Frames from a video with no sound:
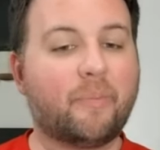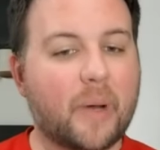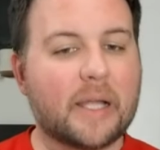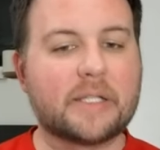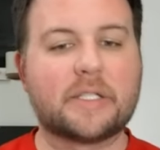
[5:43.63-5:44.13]

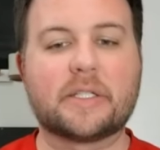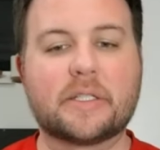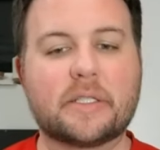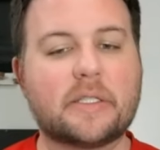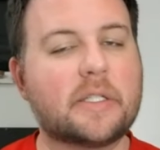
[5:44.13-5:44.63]
But
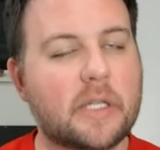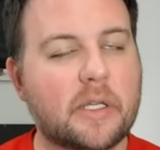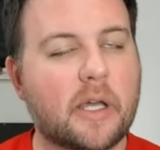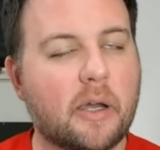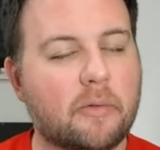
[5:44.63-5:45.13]
just
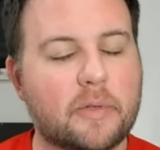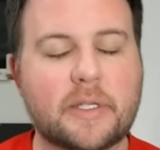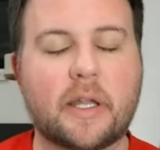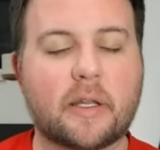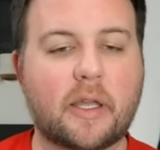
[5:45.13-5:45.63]
was
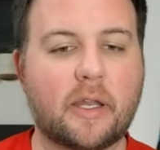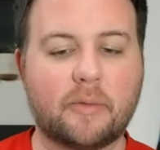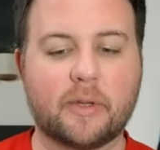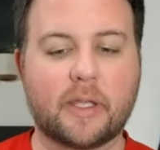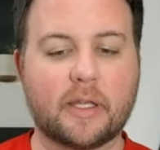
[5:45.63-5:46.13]
not kind of
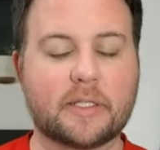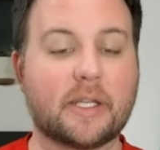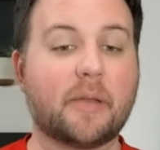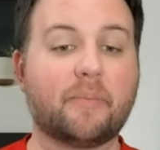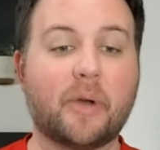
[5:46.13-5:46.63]
able to get it
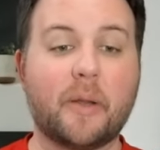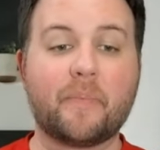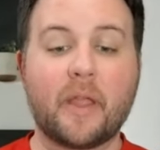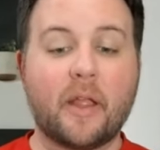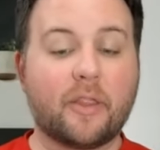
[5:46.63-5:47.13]
tonight.
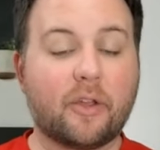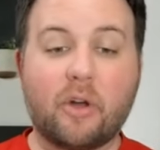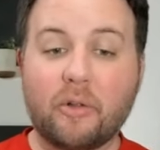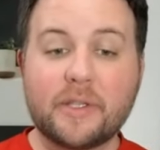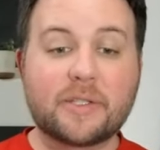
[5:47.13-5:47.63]
But the
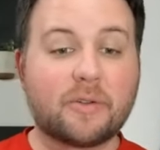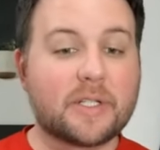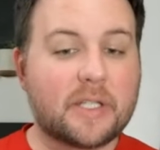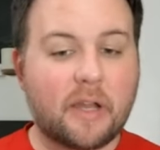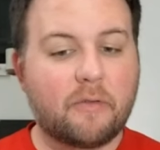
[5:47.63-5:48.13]
goal he scored
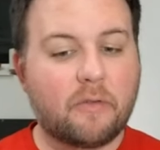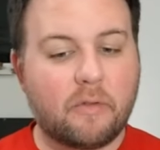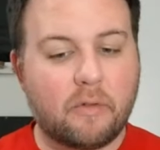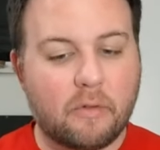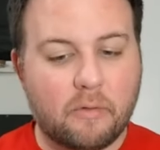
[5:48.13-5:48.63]
tonight
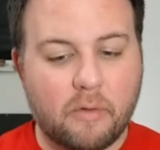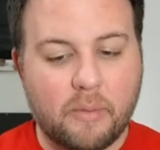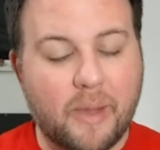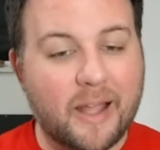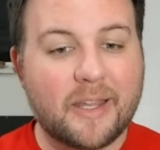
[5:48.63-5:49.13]

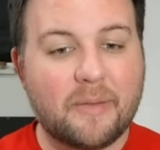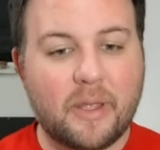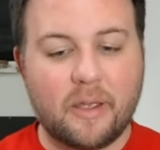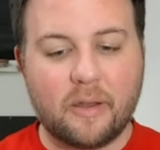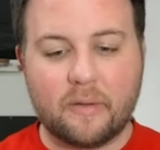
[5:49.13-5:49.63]
reminded
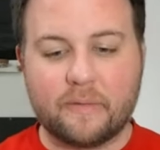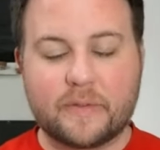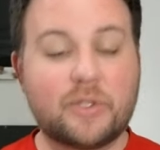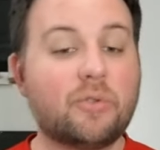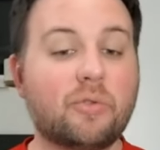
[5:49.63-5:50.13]
me
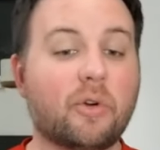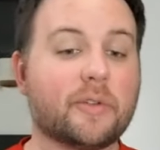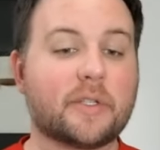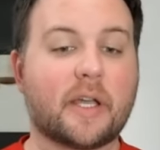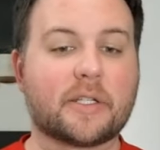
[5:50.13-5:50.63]
of 2
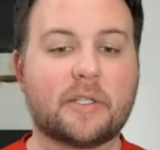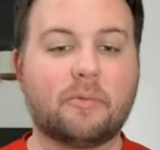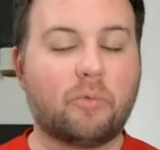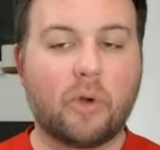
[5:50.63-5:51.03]
goals, actually.